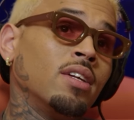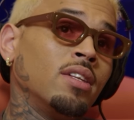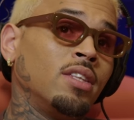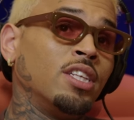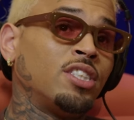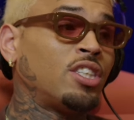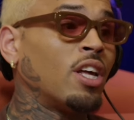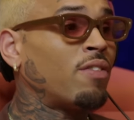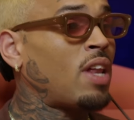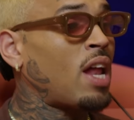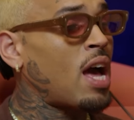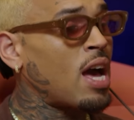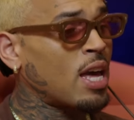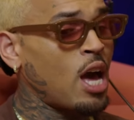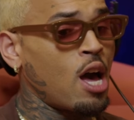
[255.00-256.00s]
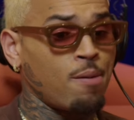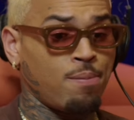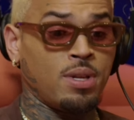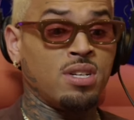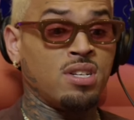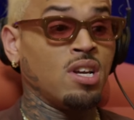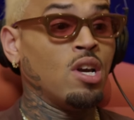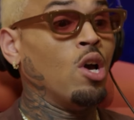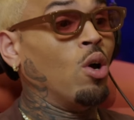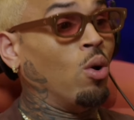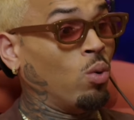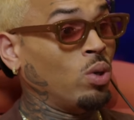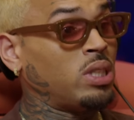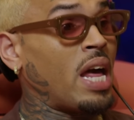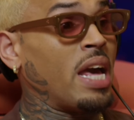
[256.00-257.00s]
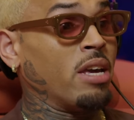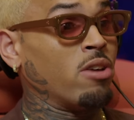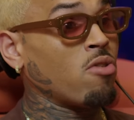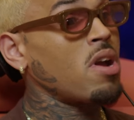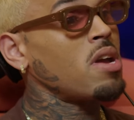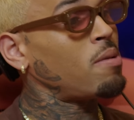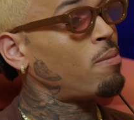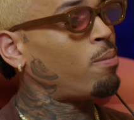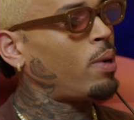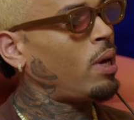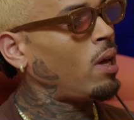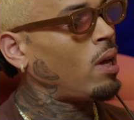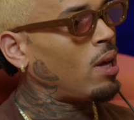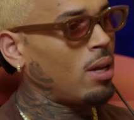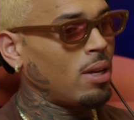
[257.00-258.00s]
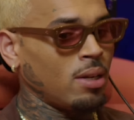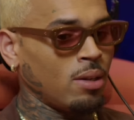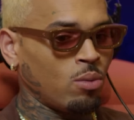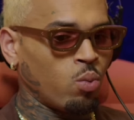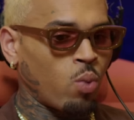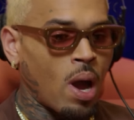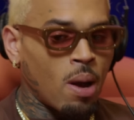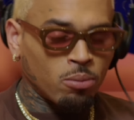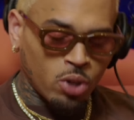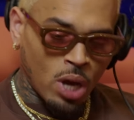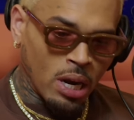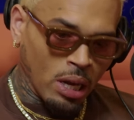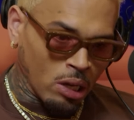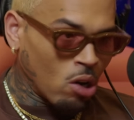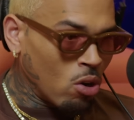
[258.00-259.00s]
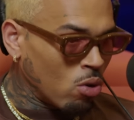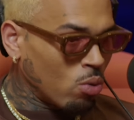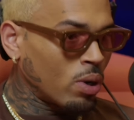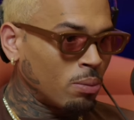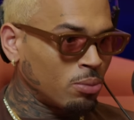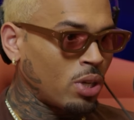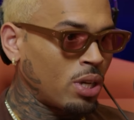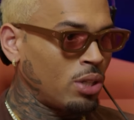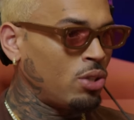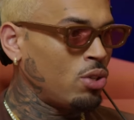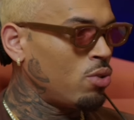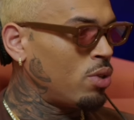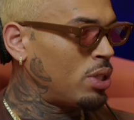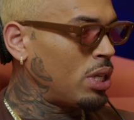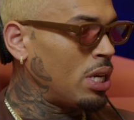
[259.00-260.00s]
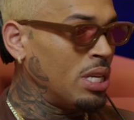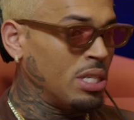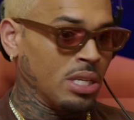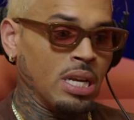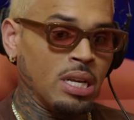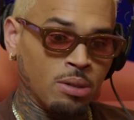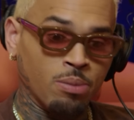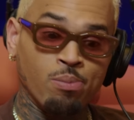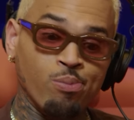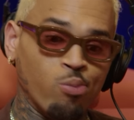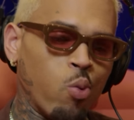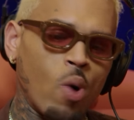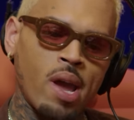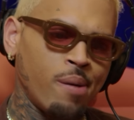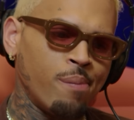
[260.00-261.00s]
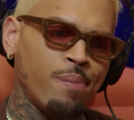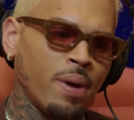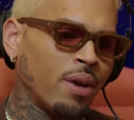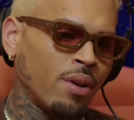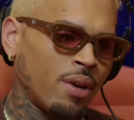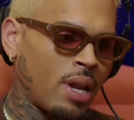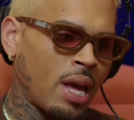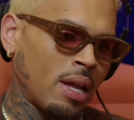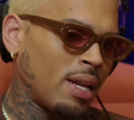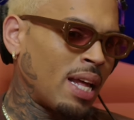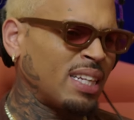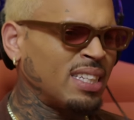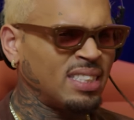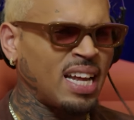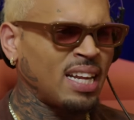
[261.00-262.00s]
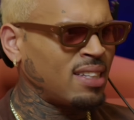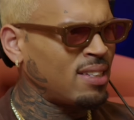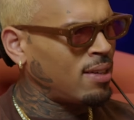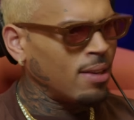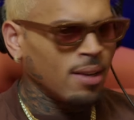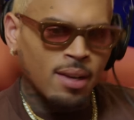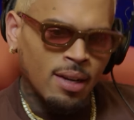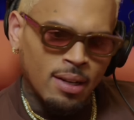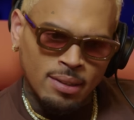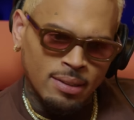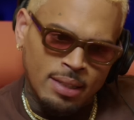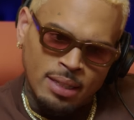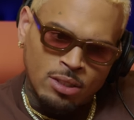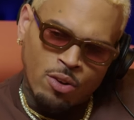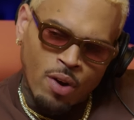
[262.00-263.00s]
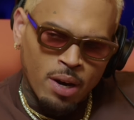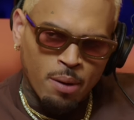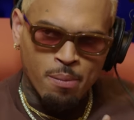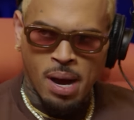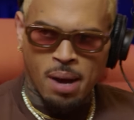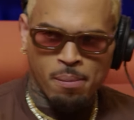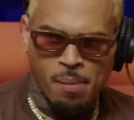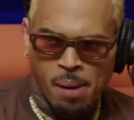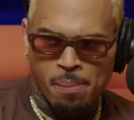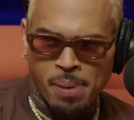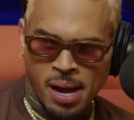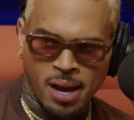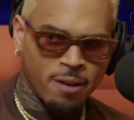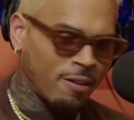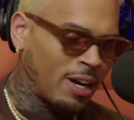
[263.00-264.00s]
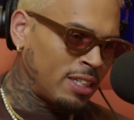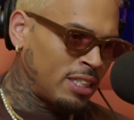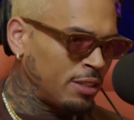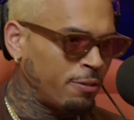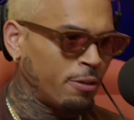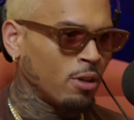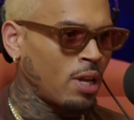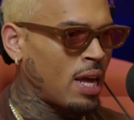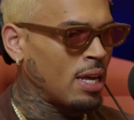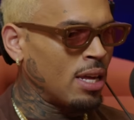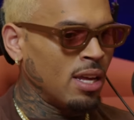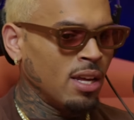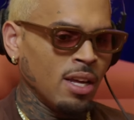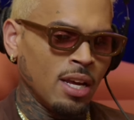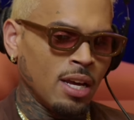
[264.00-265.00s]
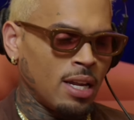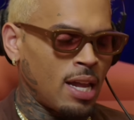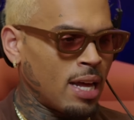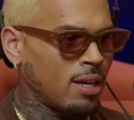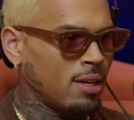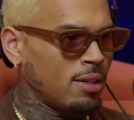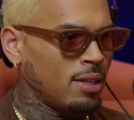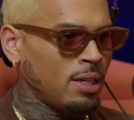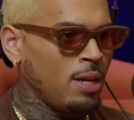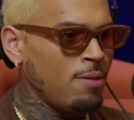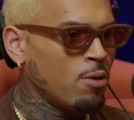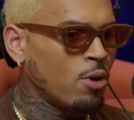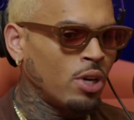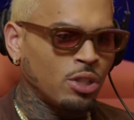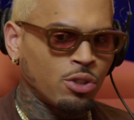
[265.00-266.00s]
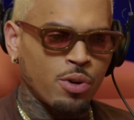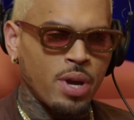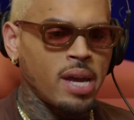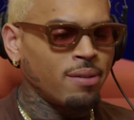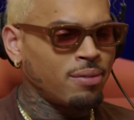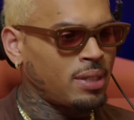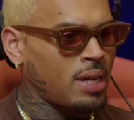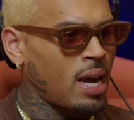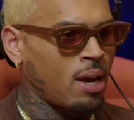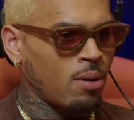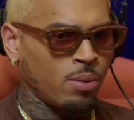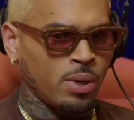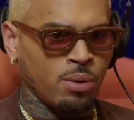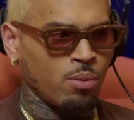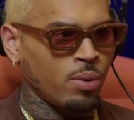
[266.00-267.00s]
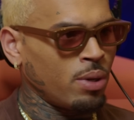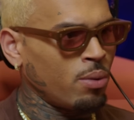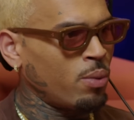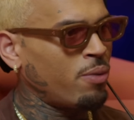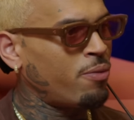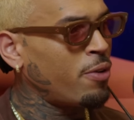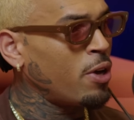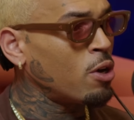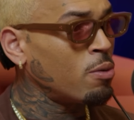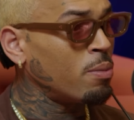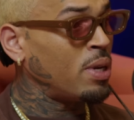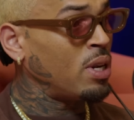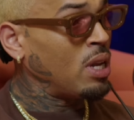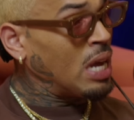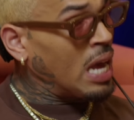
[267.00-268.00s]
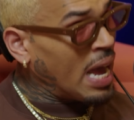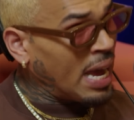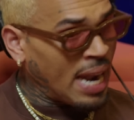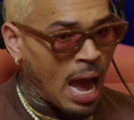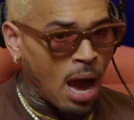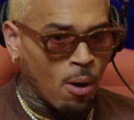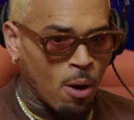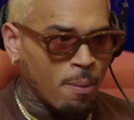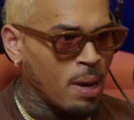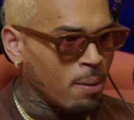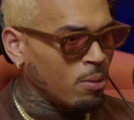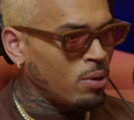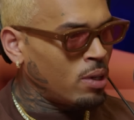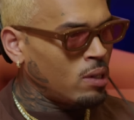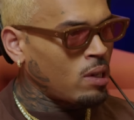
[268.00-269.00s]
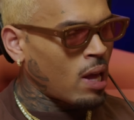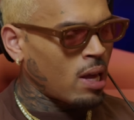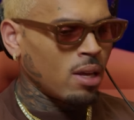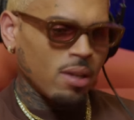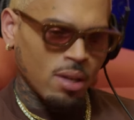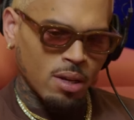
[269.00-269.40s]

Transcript: the stuff that I accomplished was like great, but where I'm trying to go and what I'm trying to do is is, is way bigger than that. Not just not to discredit my, my path. Mm-hmm. I just feel like like even on this creative side with, with, with film and, and how I'm able to, like,